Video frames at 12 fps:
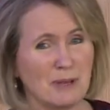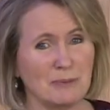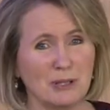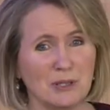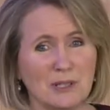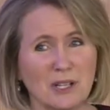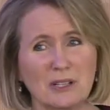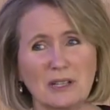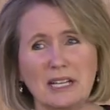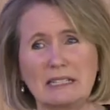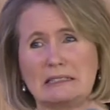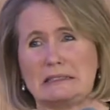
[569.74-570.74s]
people are
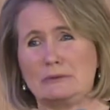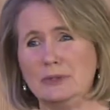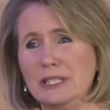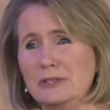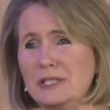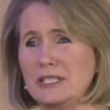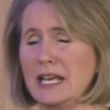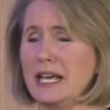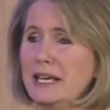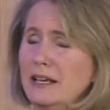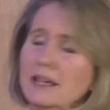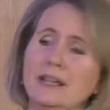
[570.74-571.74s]
like, when you
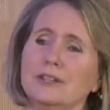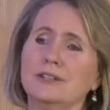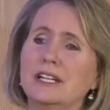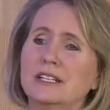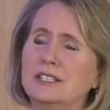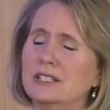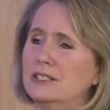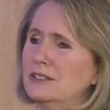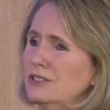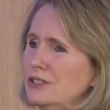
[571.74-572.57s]
say you need to